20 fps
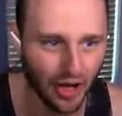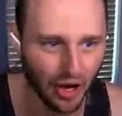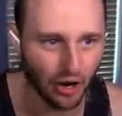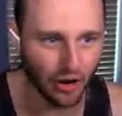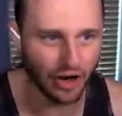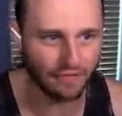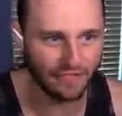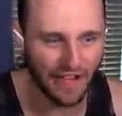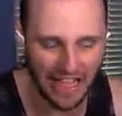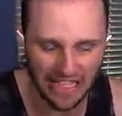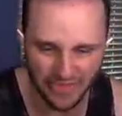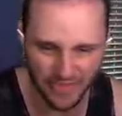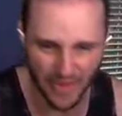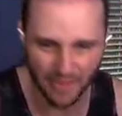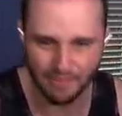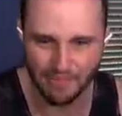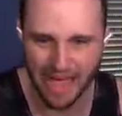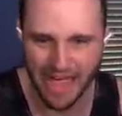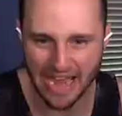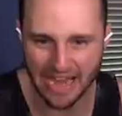Or
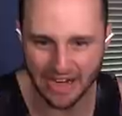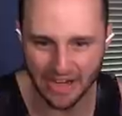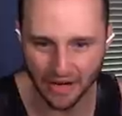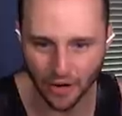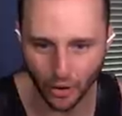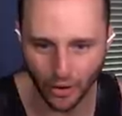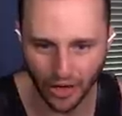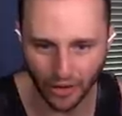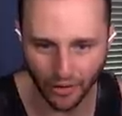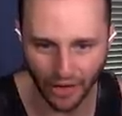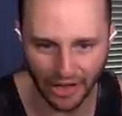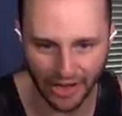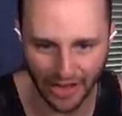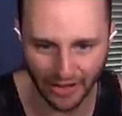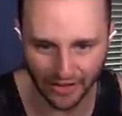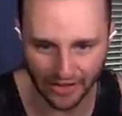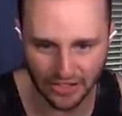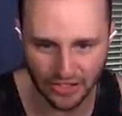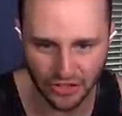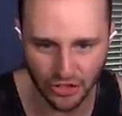advancement made. Okay, okay,
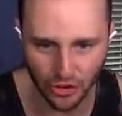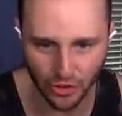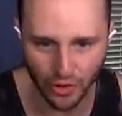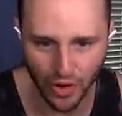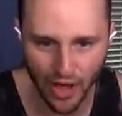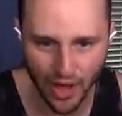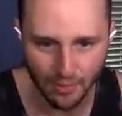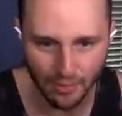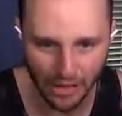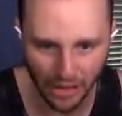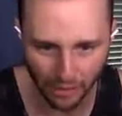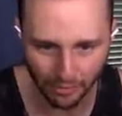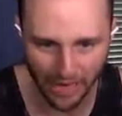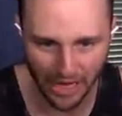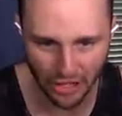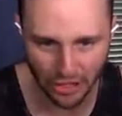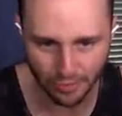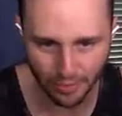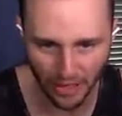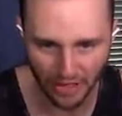now let's do middle
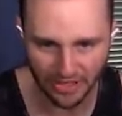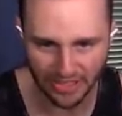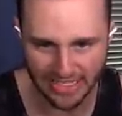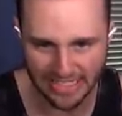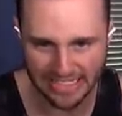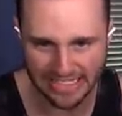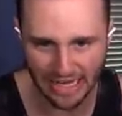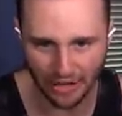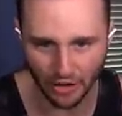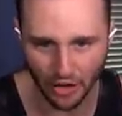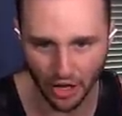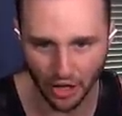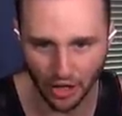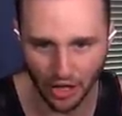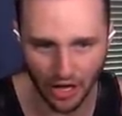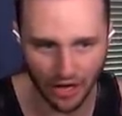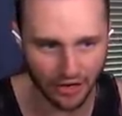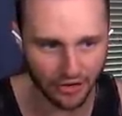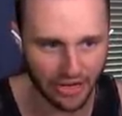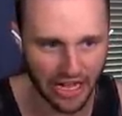mouse button to sell all
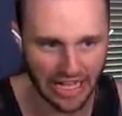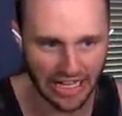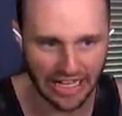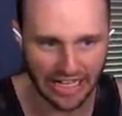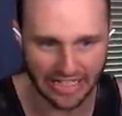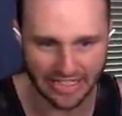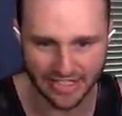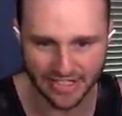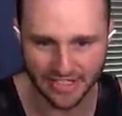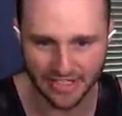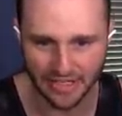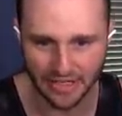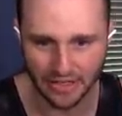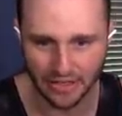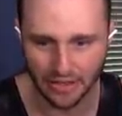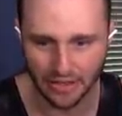iron ingots.